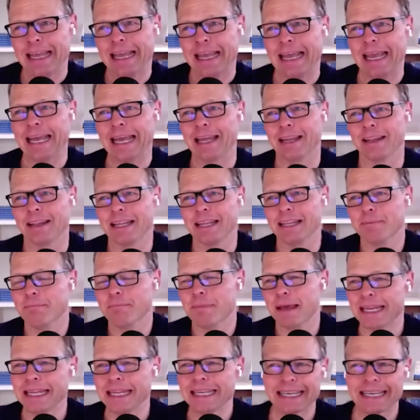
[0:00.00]
And in
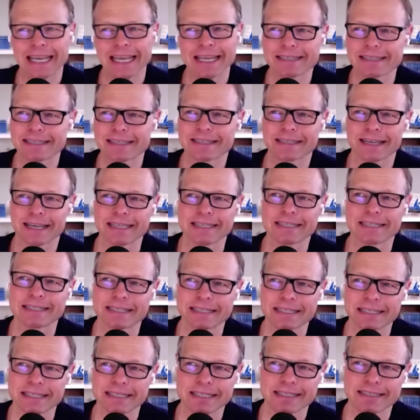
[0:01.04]
many cases, I
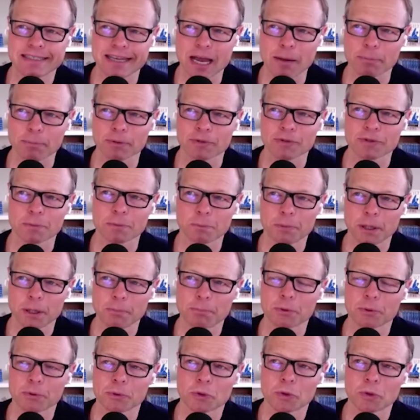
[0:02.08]
see examples of
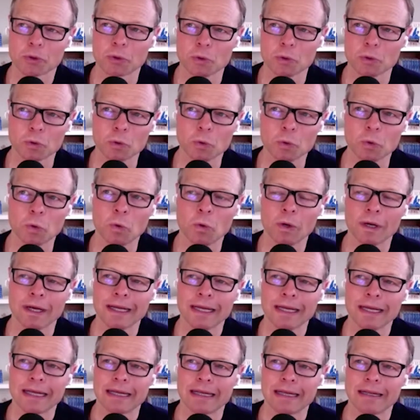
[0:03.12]
people who
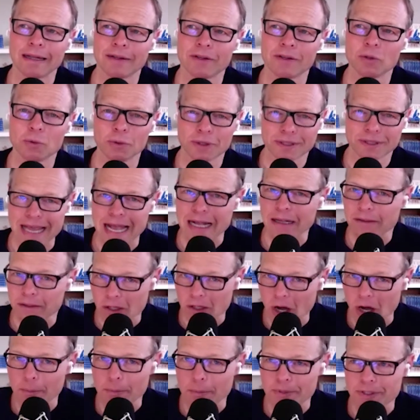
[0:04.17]
do exactly
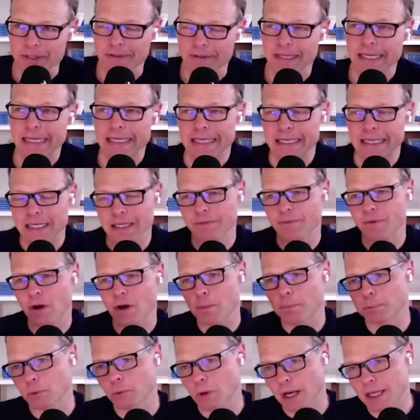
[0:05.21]
the opposite. They give
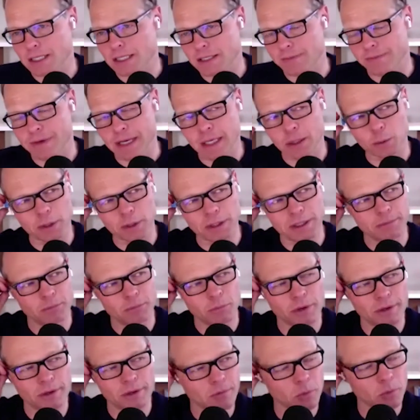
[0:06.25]
up lots of equity.
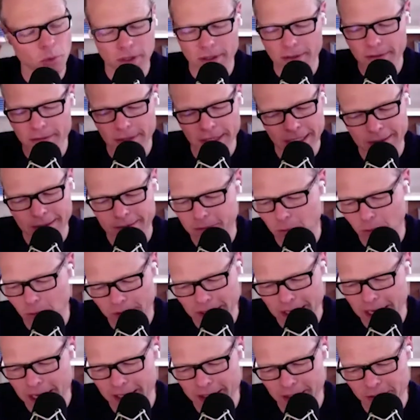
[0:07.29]
One
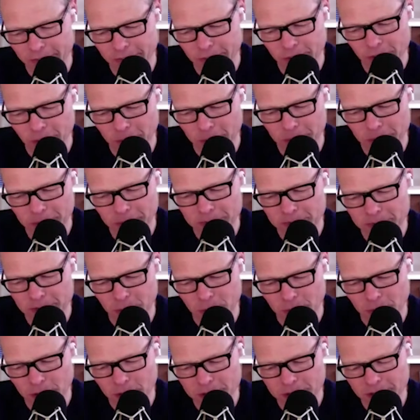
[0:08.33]
guy I interviewed on Built to Sell
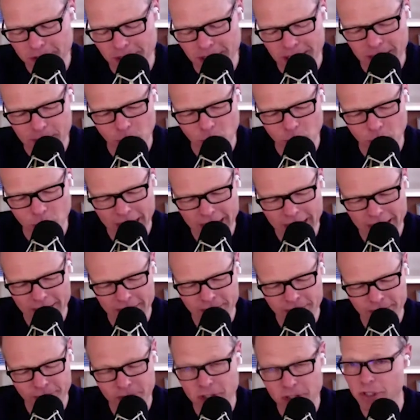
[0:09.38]
Radio is a guy named Rand
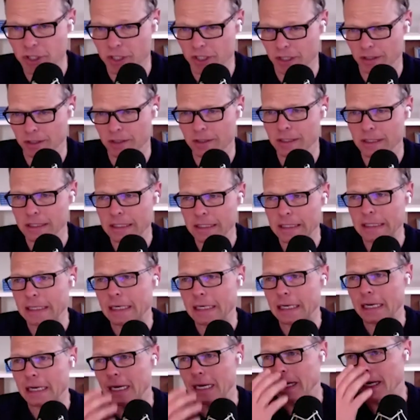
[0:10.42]
Fishkin.
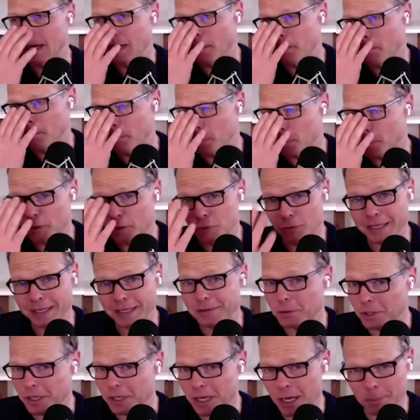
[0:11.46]
Built a great
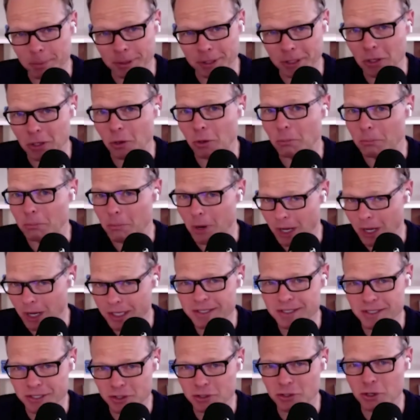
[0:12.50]
little company called
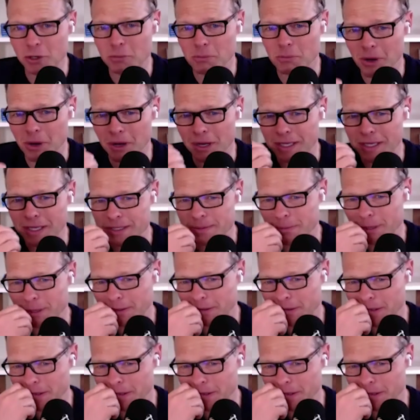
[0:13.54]
Moz. Do you know Moz, Michael?